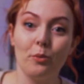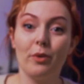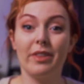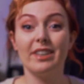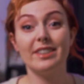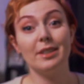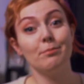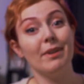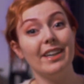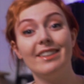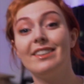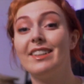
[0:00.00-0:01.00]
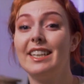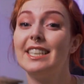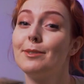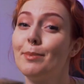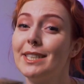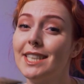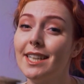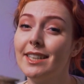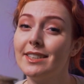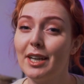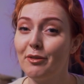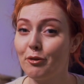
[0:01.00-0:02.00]
With that in mind, it's basically
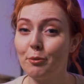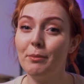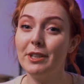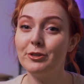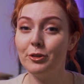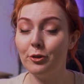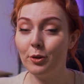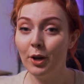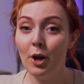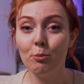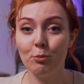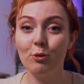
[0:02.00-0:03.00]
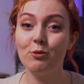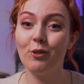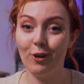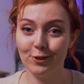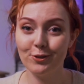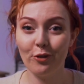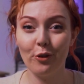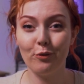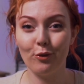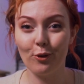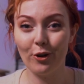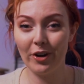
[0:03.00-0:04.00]
time for me to move onto the
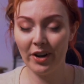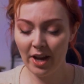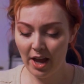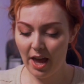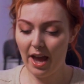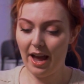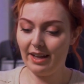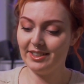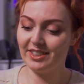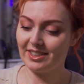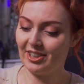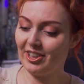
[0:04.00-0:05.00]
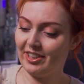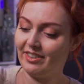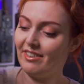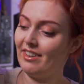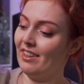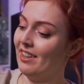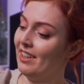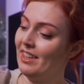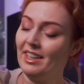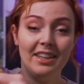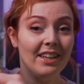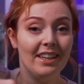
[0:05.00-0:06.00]
floor and start
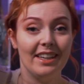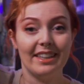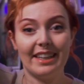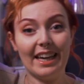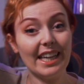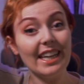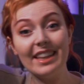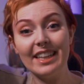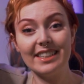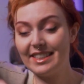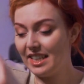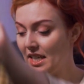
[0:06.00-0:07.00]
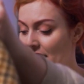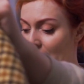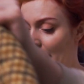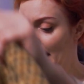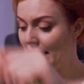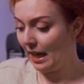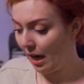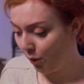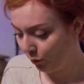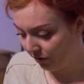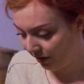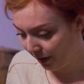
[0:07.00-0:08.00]
getting this laid
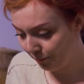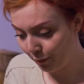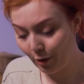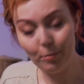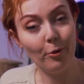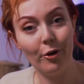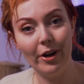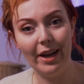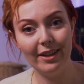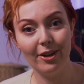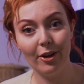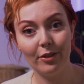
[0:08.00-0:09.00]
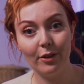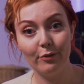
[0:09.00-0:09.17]
out and proper and cut the